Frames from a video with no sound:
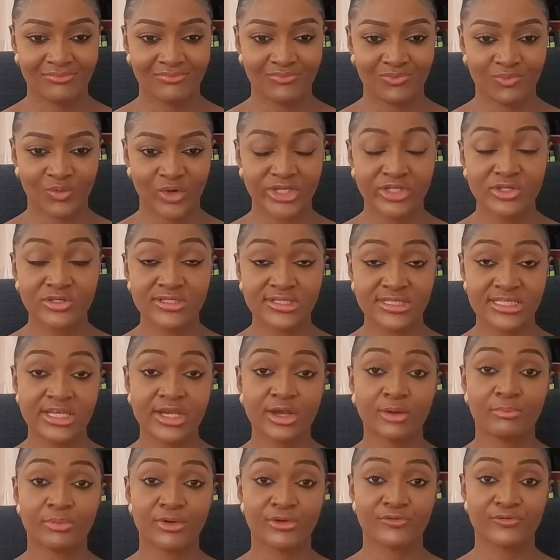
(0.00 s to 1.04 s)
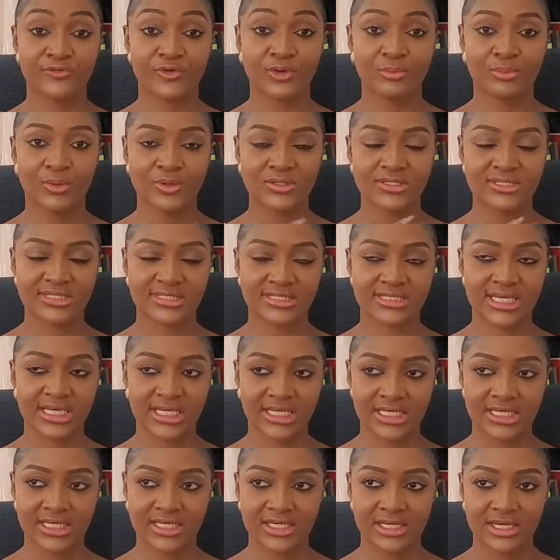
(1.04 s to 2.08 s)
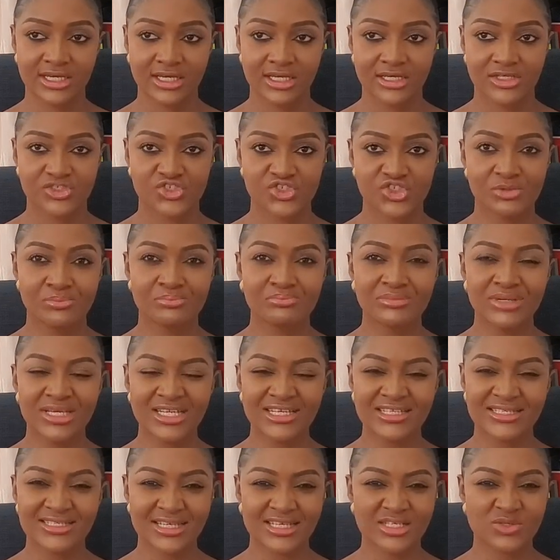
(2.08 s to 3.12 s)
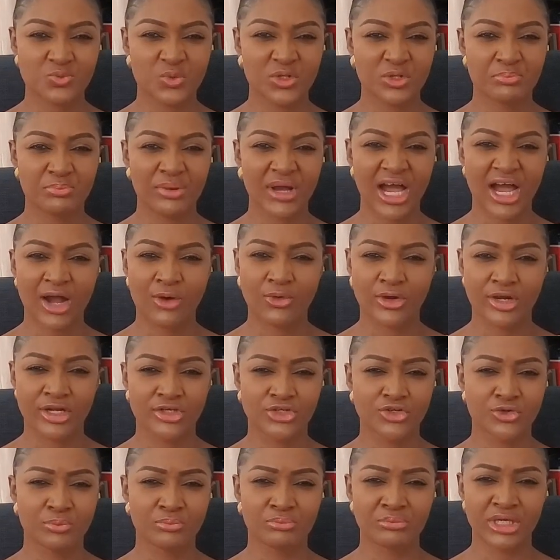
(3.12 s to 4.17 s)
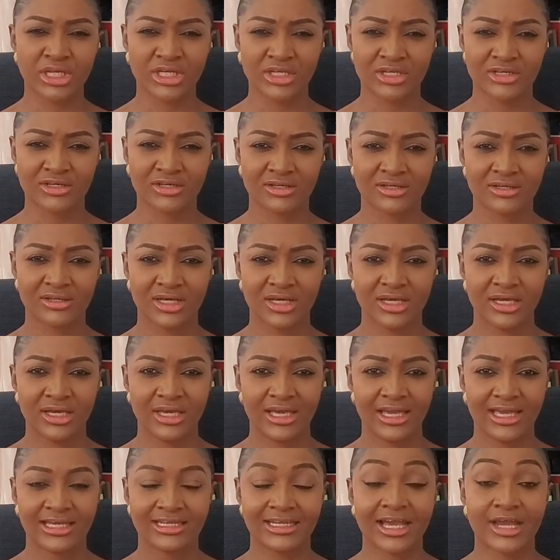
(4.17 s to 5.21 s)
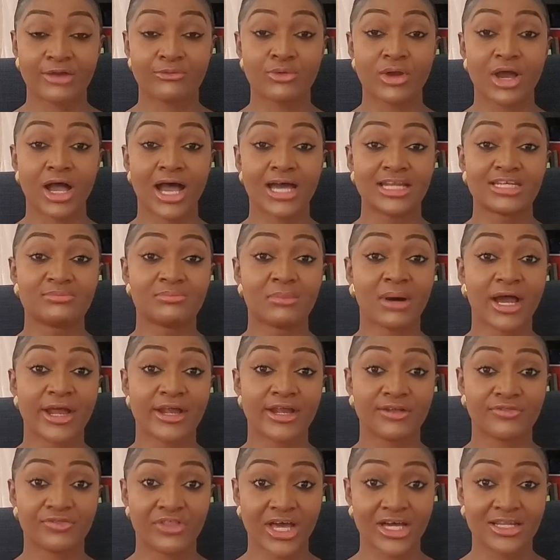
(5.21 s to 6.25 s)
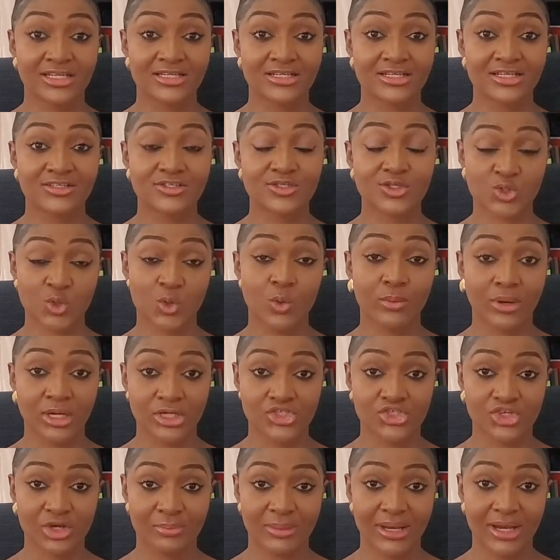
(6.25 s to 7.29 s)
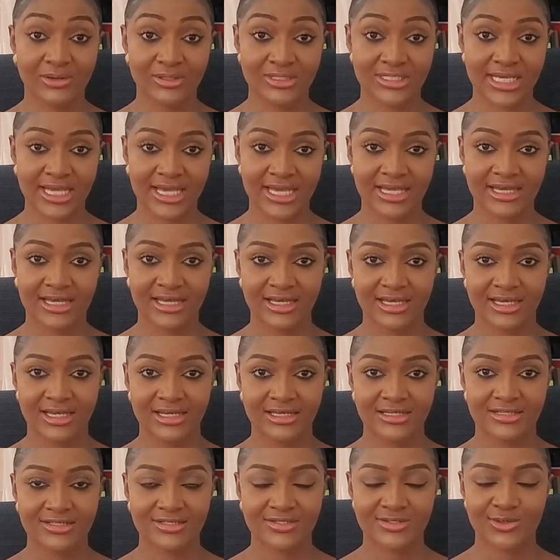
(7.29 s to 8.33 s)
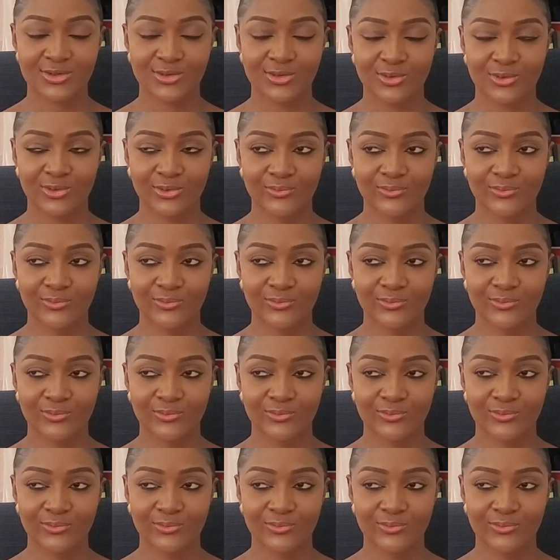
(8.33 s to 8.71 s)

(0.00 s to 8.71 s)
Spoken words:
When you see her perform or sing, she ministers with power and dominion, and I admire that so much about her. So